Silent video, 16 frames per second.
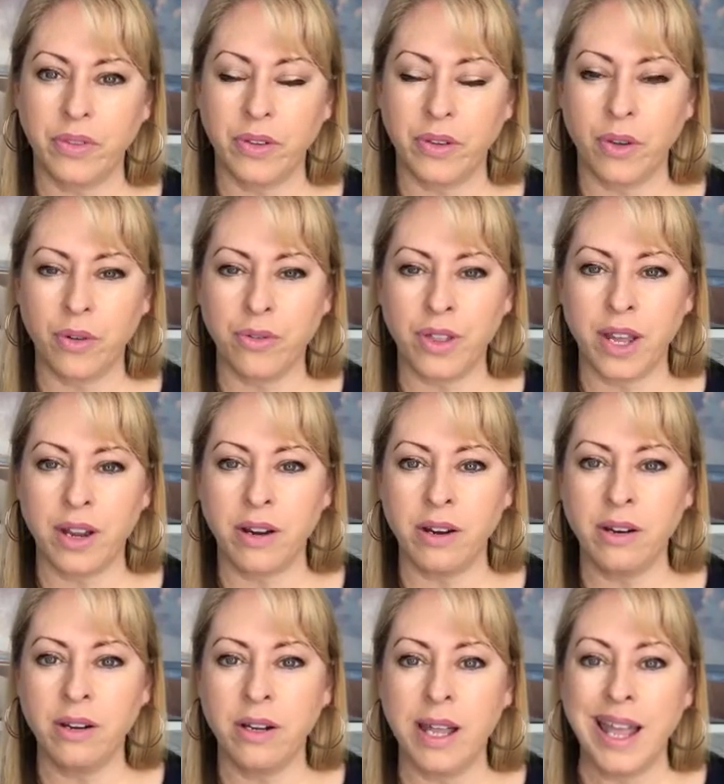Go
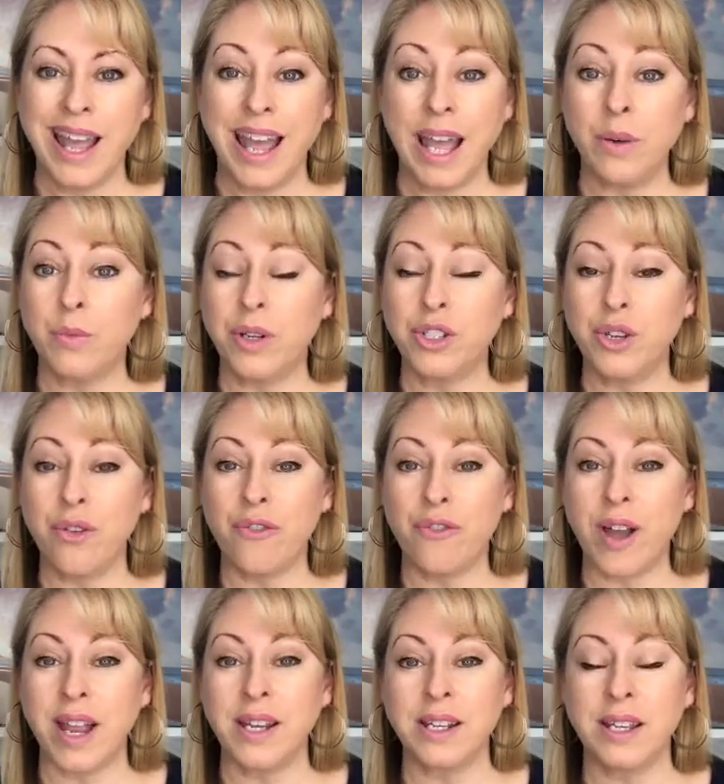there. And once you
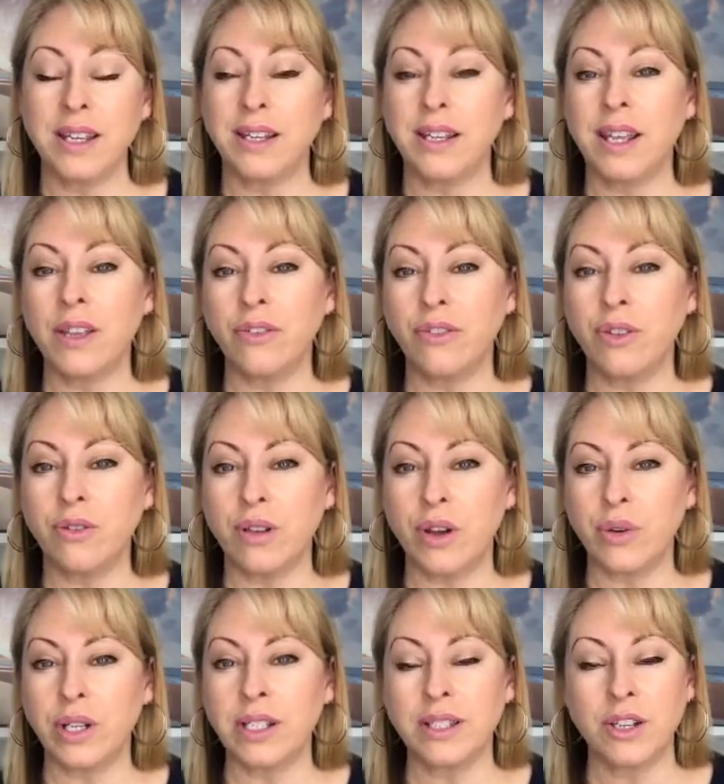find it, if you
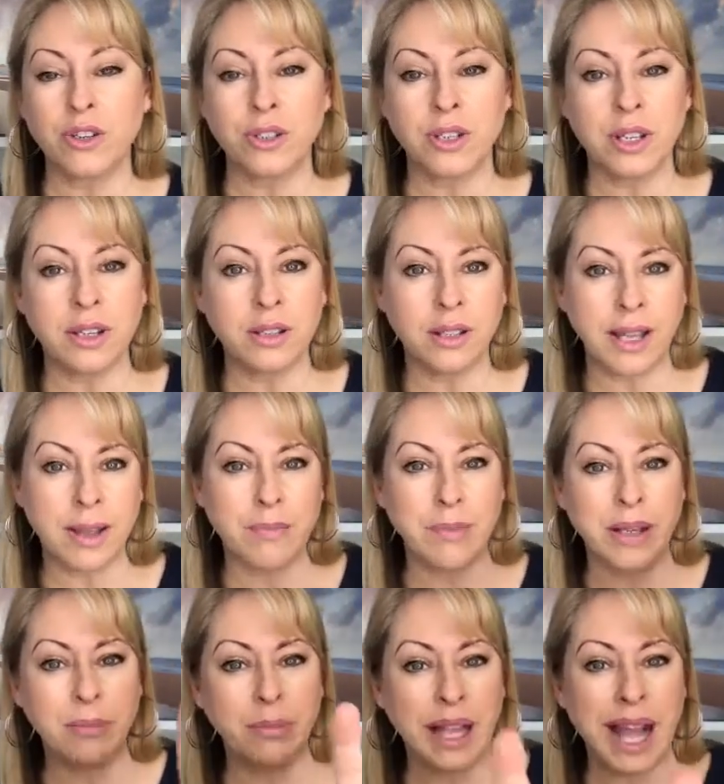notice there's like a
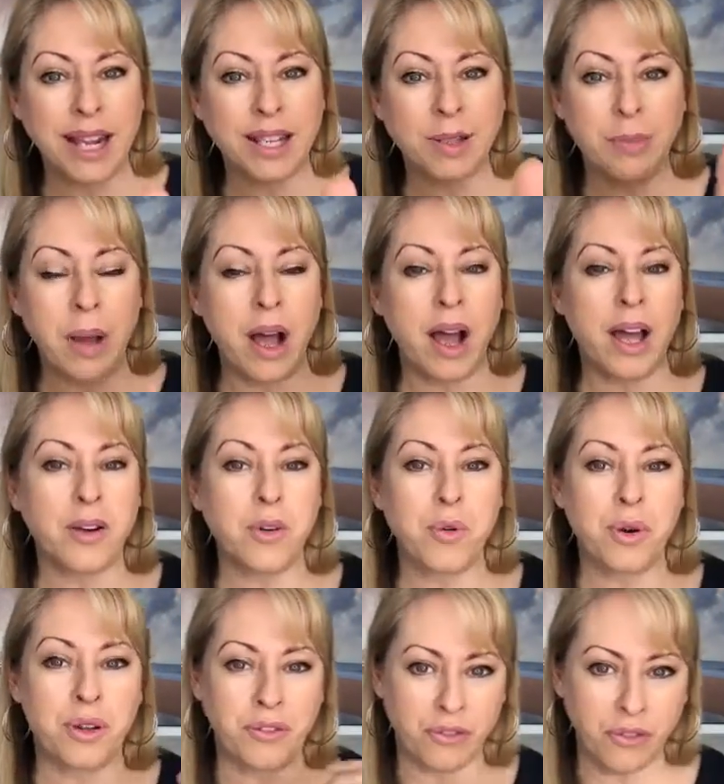big black spot
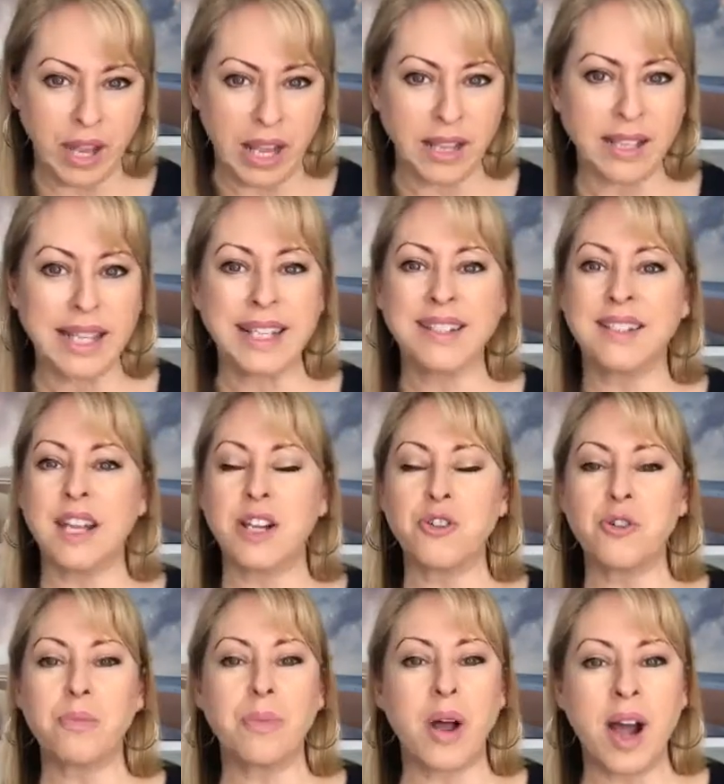or a feeling inside
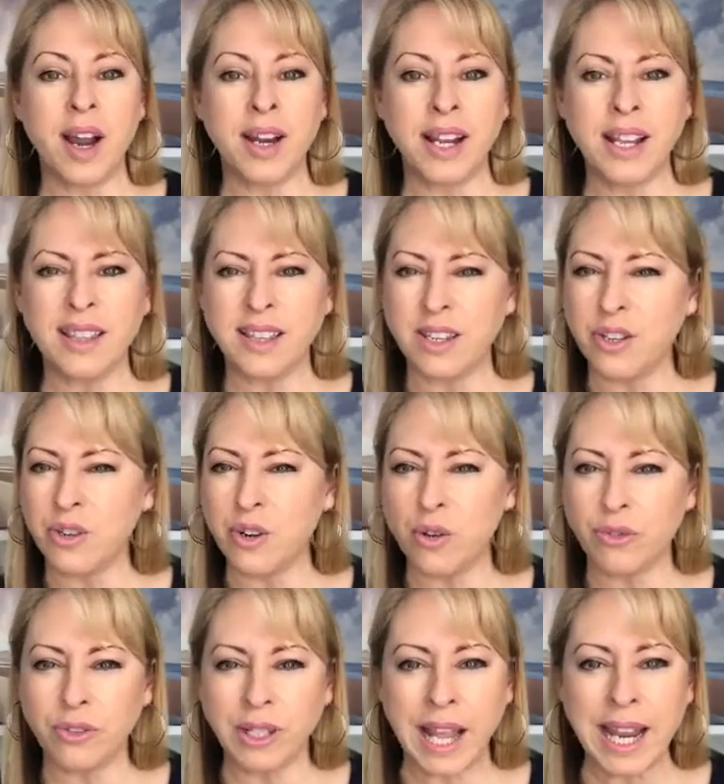your body that you
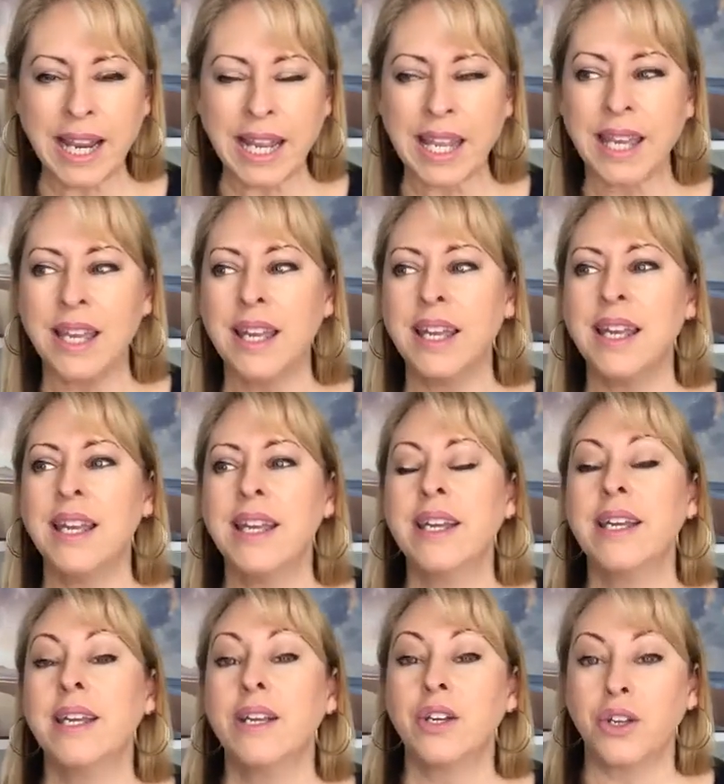don't like,
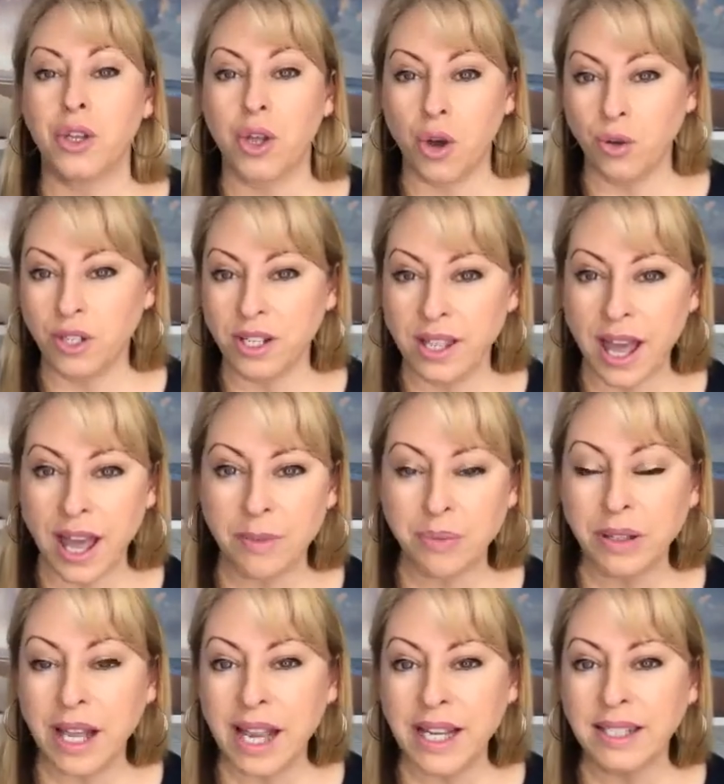go to that
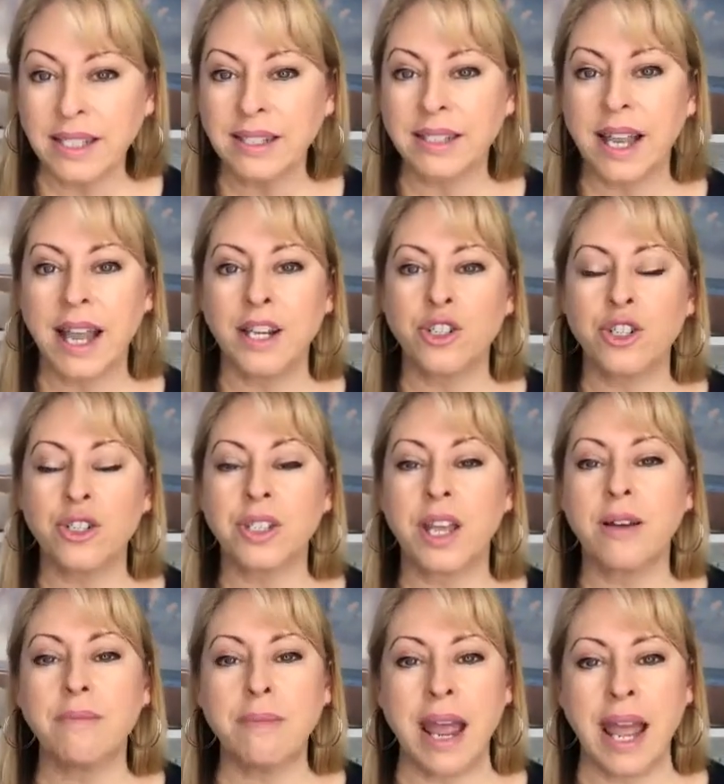place and just
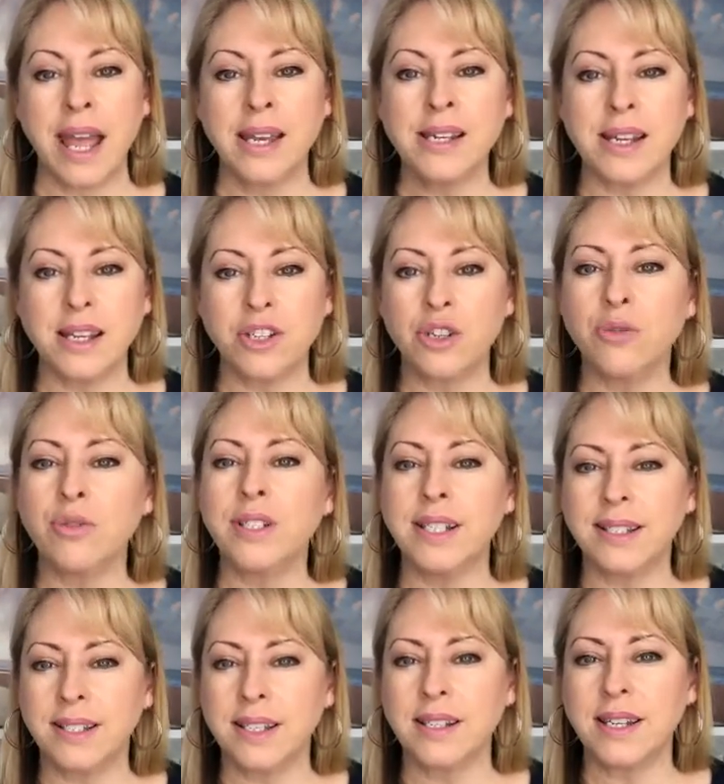command it to
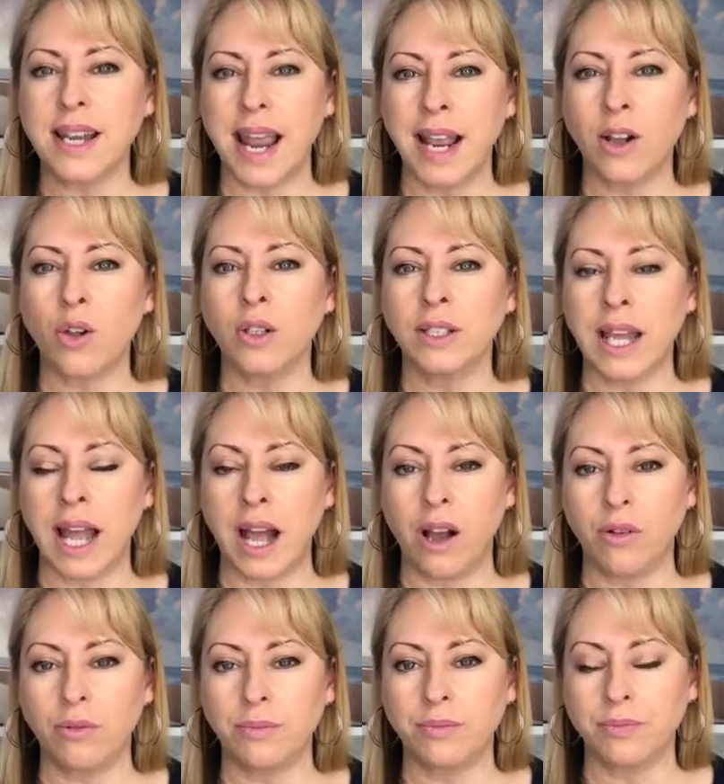disentangle
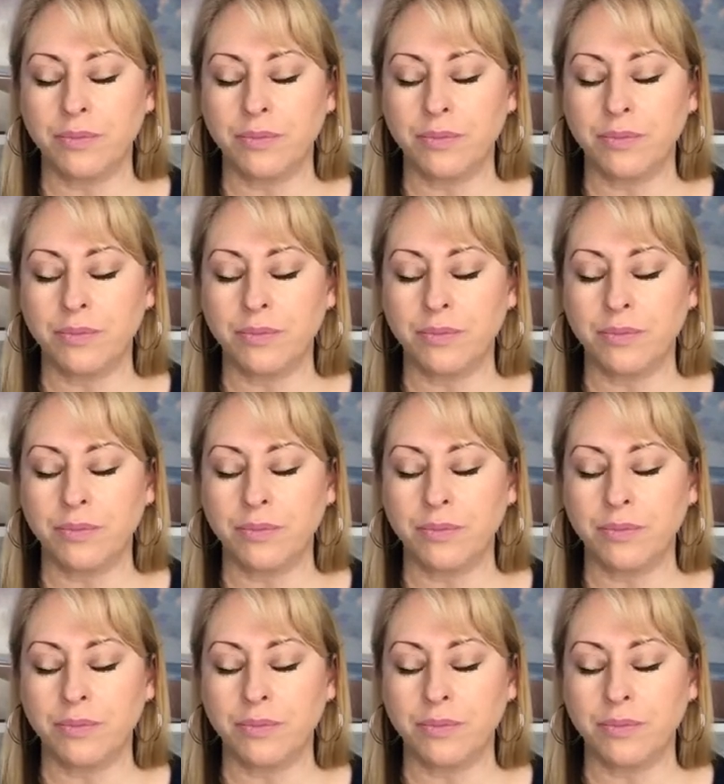now.